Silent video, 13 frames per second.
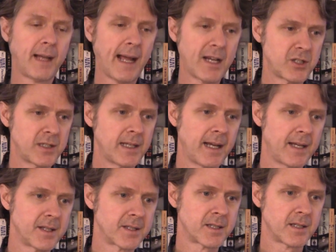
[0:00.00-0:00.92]
and Ashley
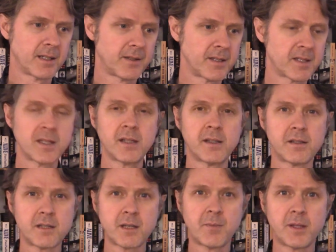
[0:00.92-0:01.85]
has this in
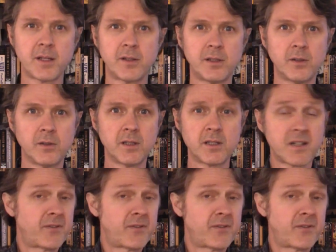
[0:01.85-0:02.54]
some of their units,